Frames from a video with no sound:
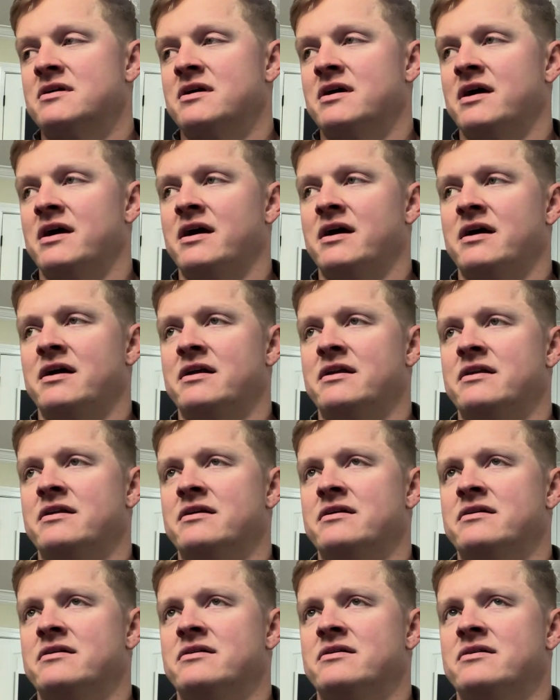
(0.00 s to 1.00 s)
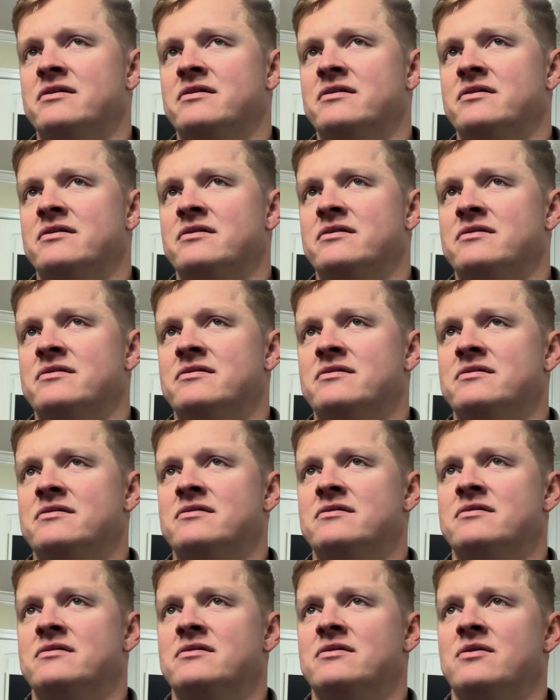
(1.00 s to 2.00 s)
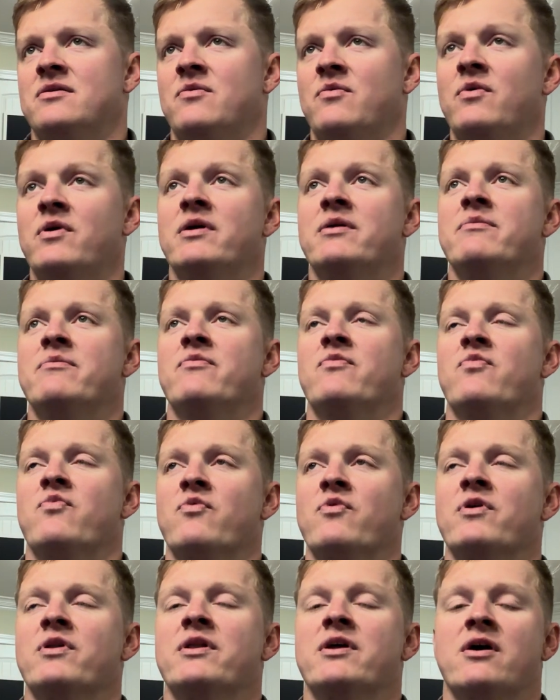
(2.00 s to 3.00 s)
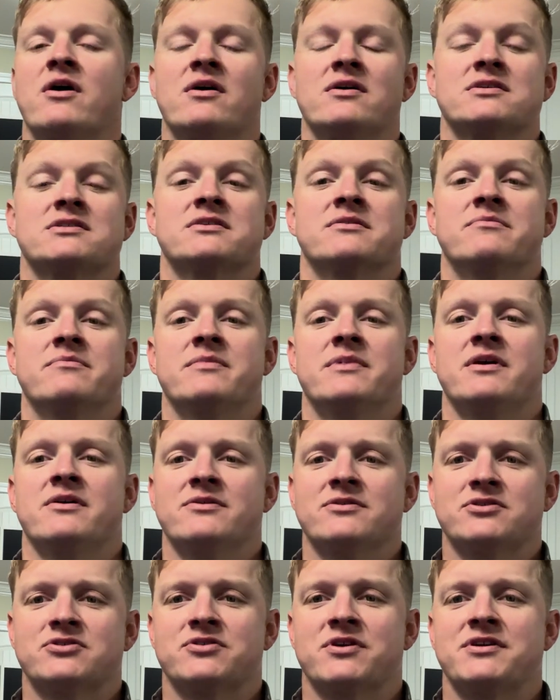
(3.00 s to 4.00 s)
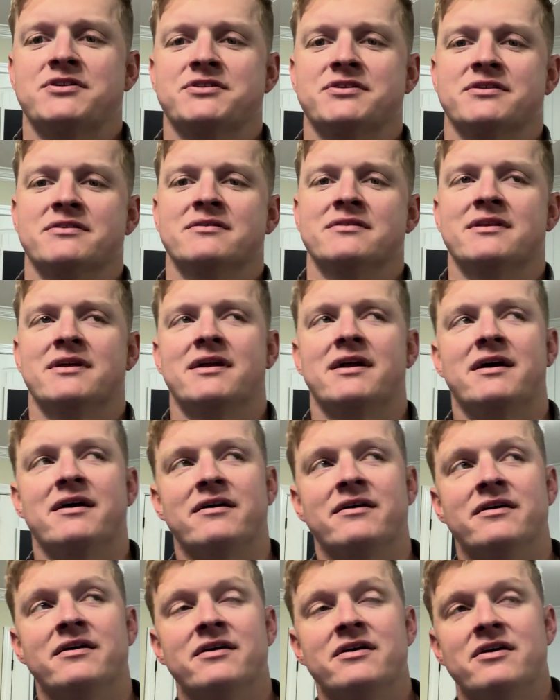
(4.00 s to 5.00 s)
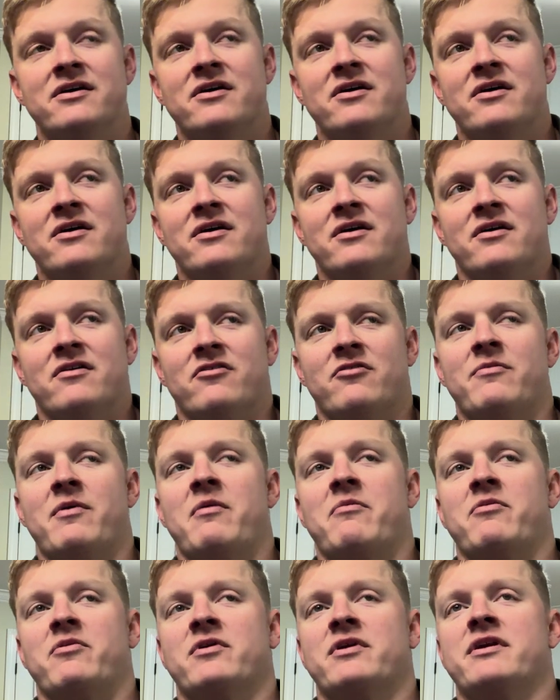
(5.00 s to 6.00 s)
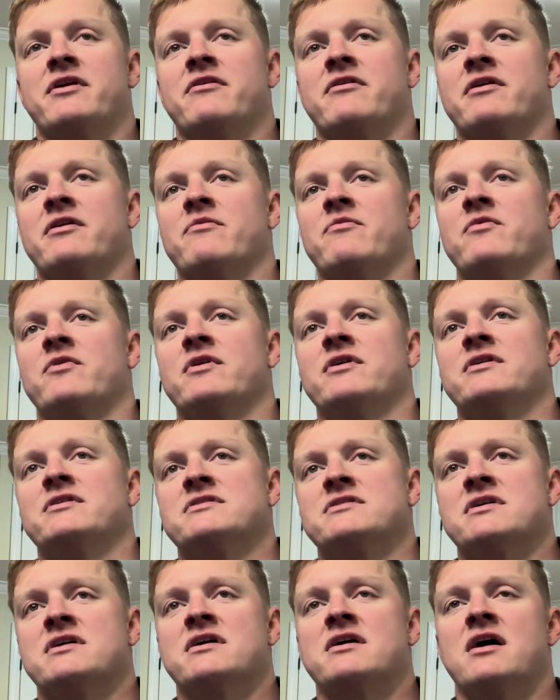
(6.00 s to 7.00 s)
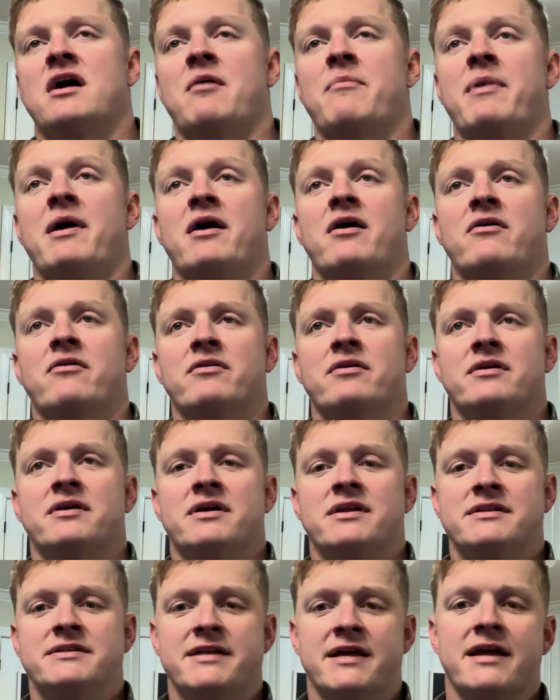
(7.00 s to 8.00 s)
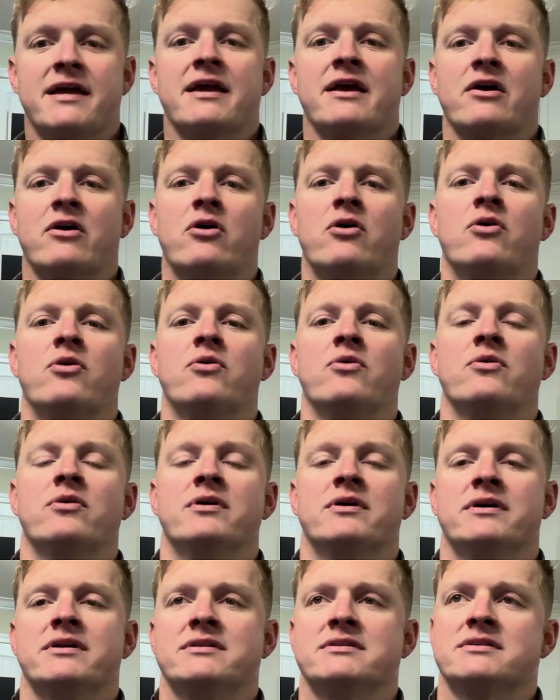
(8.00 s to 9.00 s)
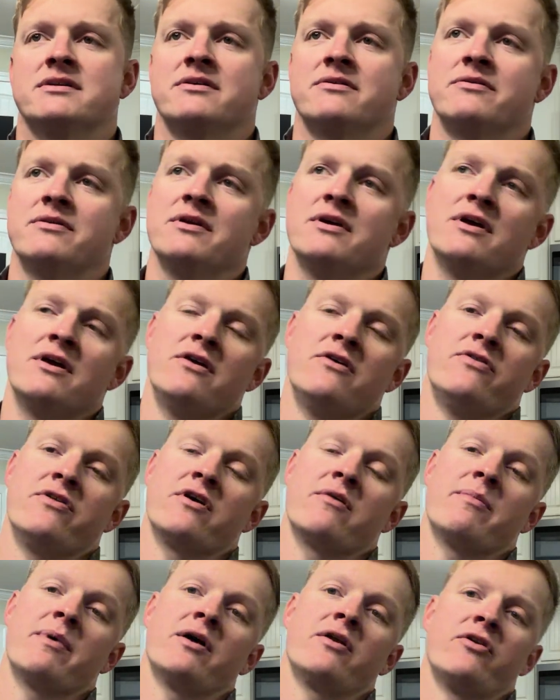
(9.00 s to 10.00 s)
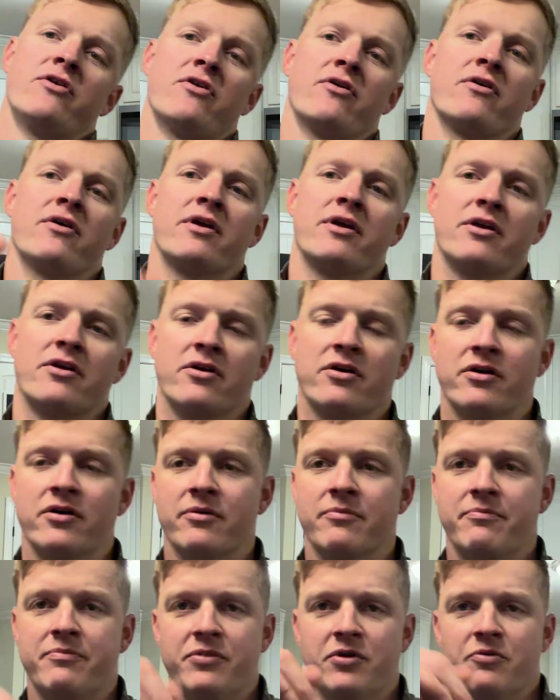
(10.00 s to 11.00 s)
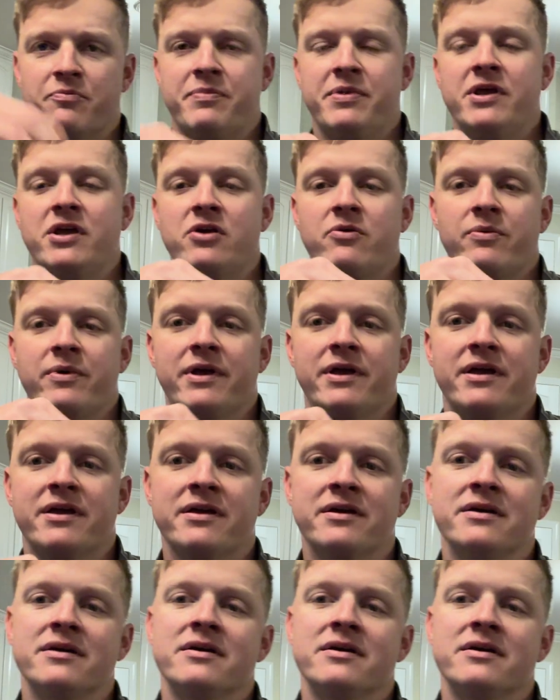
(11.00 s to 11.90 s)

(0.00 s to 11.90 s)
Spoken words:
And one really awesome illustration that I remember hearing was about digging a hole. And so you think about during your peak week,